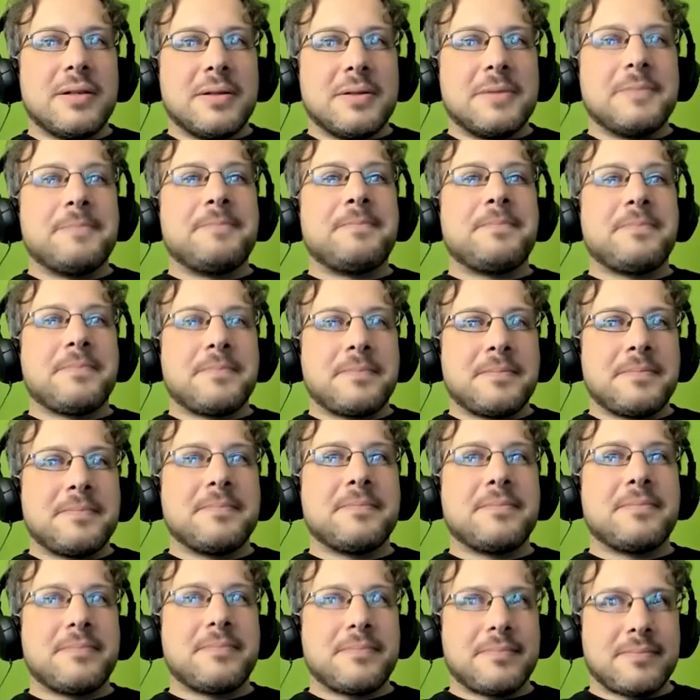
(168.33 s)

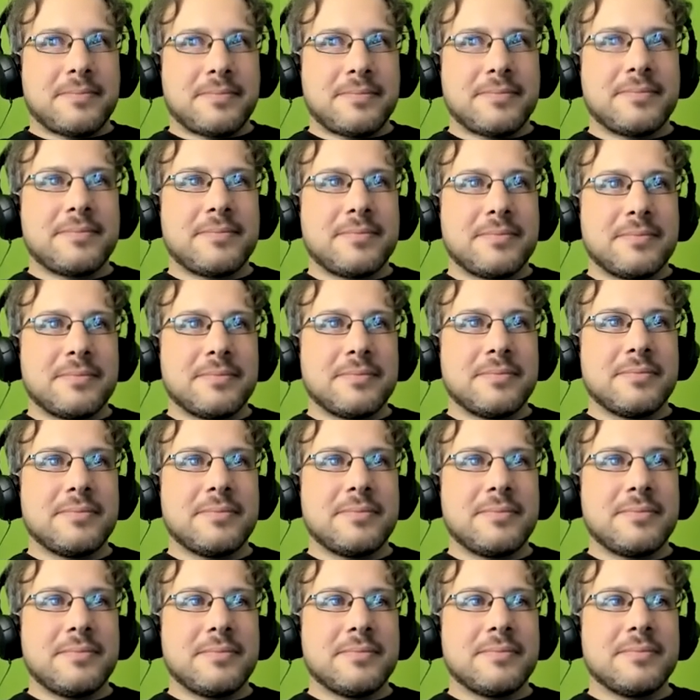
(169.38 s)

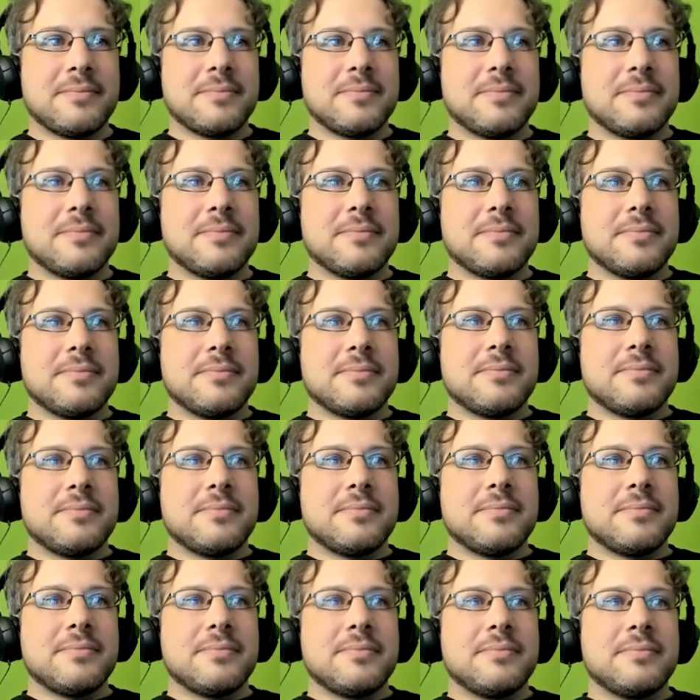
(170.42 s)

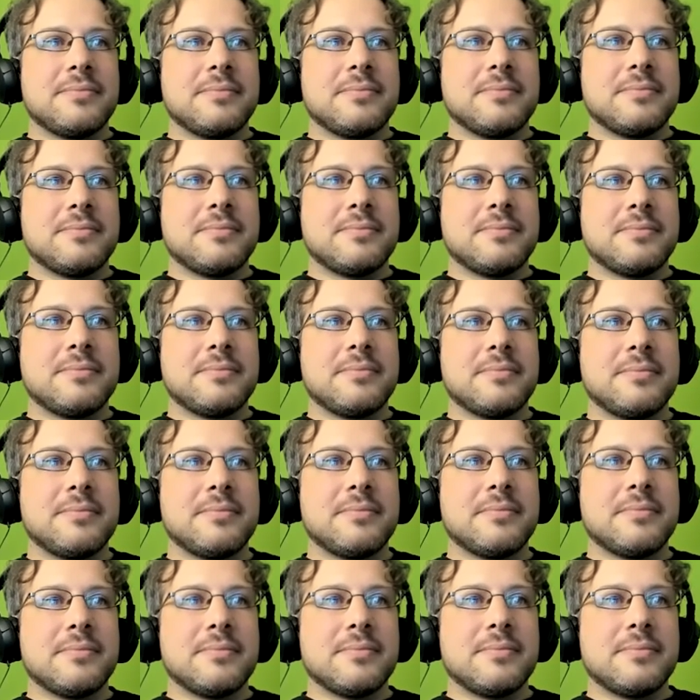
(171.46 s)

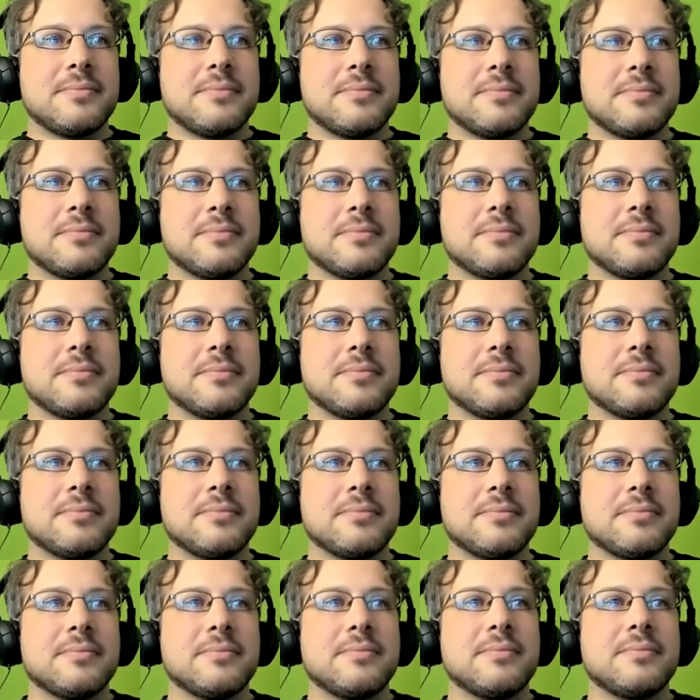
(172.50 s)

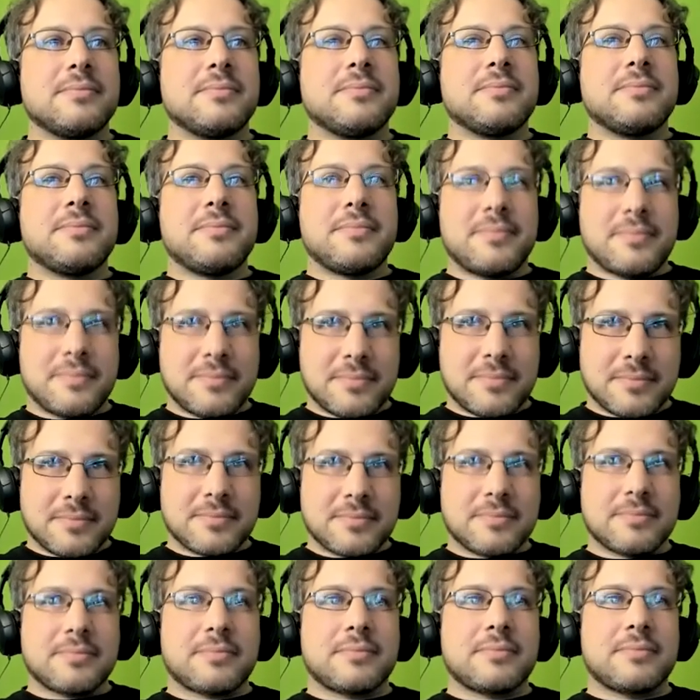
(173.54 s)

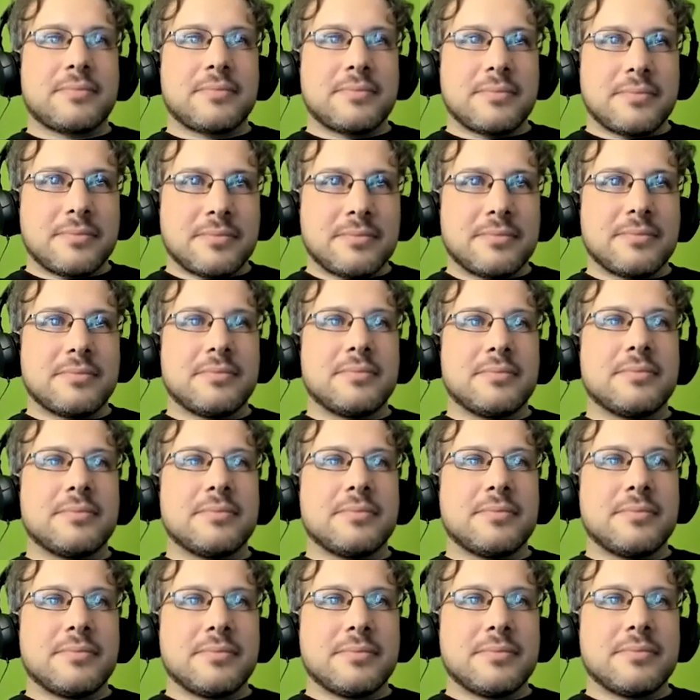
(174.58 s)

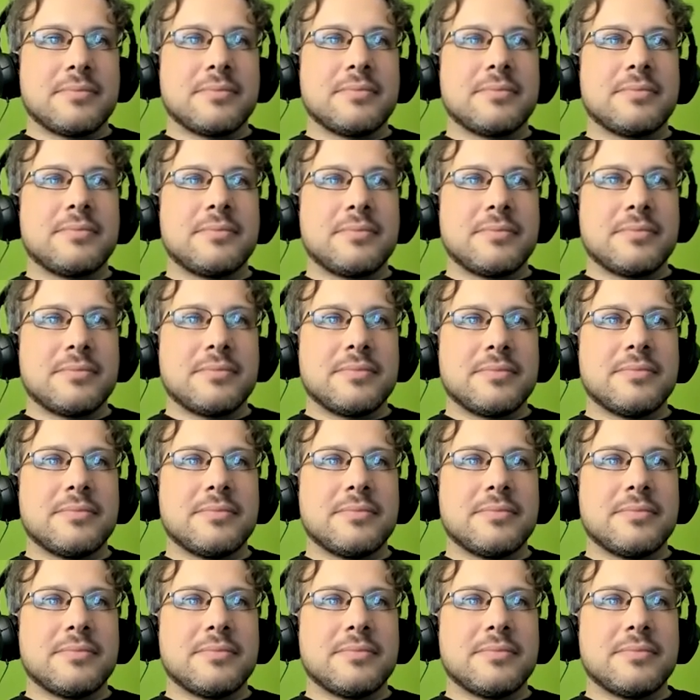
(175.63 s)
This person isn't speaking.